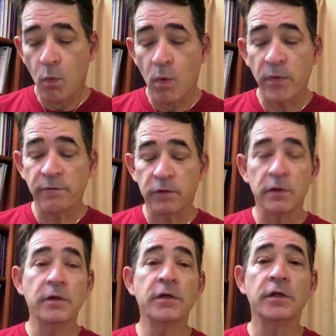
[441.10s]
What we've
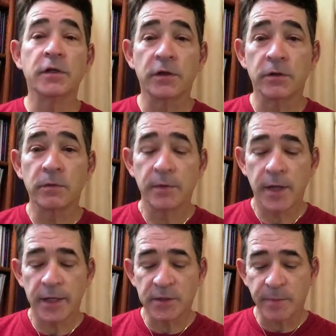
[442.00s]
learned to do
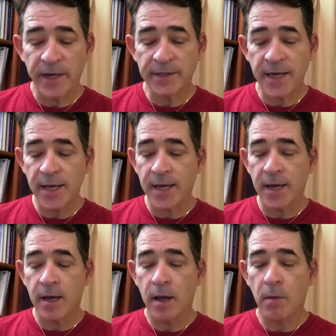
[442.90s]
is by
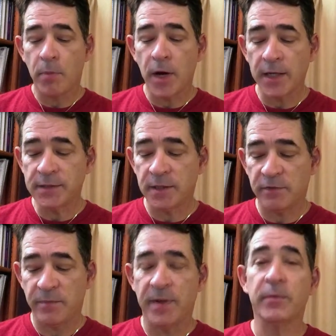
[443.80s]
taking
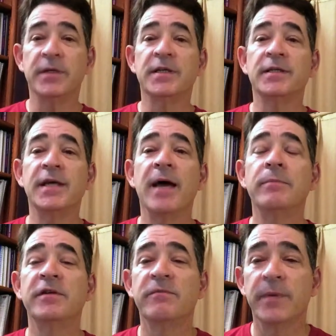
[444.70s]
positive memories,
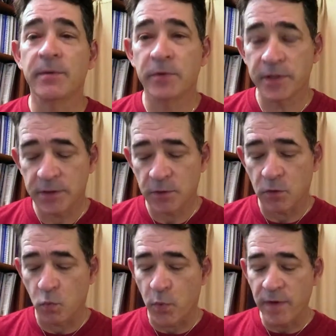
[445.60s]
adaptive memories,
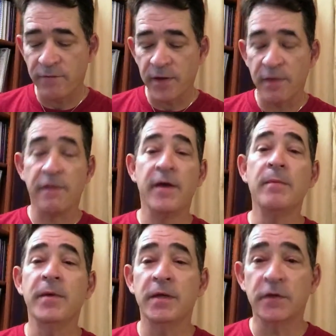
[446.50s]
weaving
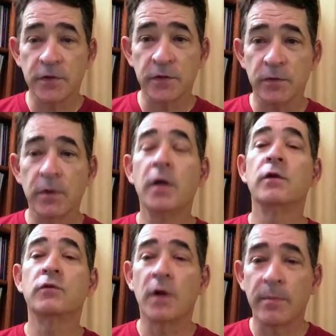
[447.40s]
them into
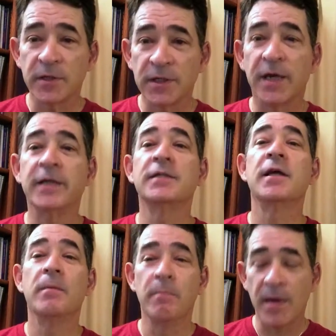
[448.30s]

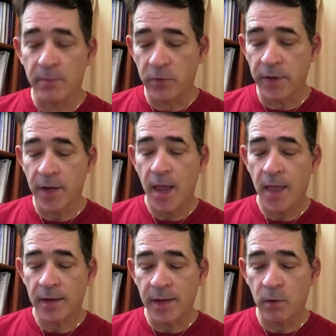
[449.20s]
traumatized memory
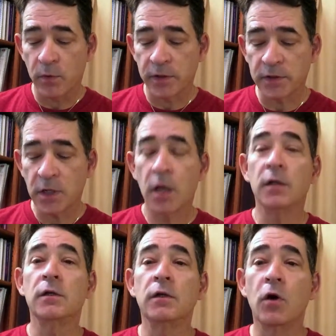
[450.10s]
networks,
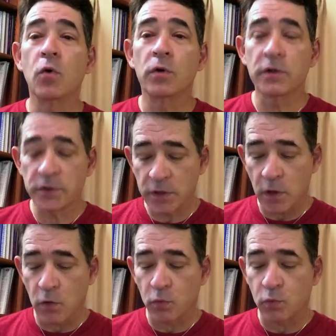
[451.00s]
lowers
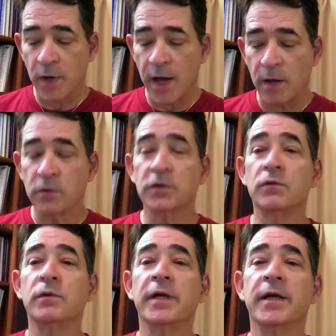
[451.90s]

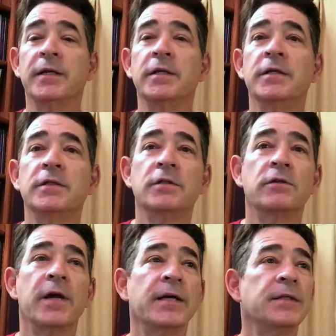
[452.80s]
arousal and
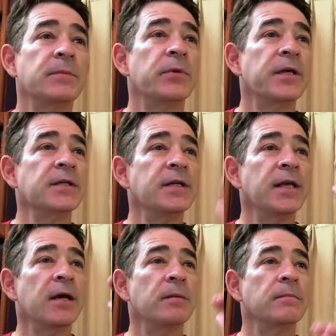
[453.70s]
distress, brings
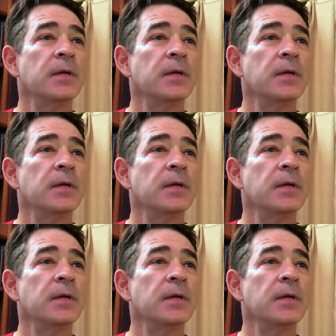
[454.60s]
it down.